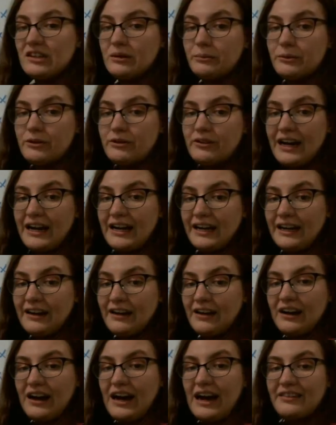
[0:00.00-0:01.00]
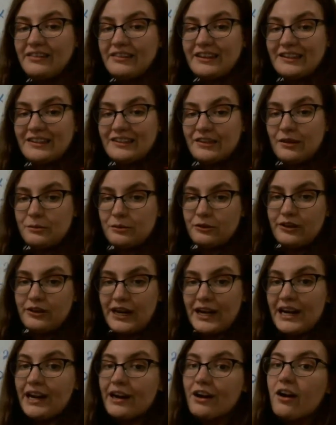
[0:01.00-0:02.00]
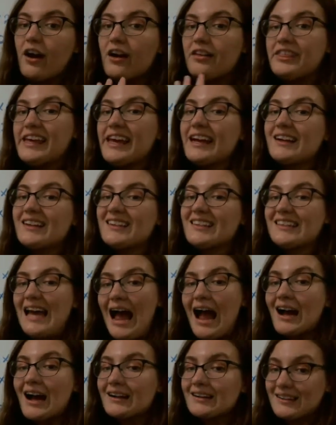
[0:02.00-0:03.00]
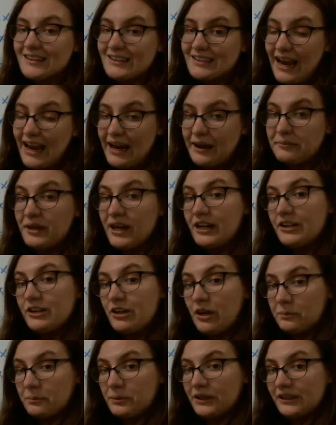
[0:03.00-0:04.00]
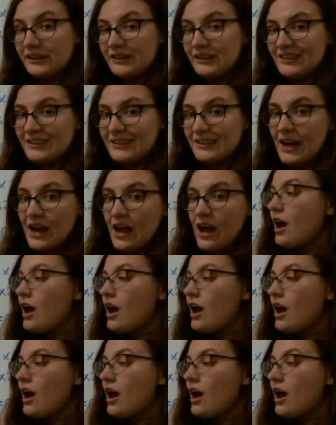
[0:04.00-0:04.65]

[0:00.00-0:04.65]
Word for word: number right here and this number right here are the exact same numbers,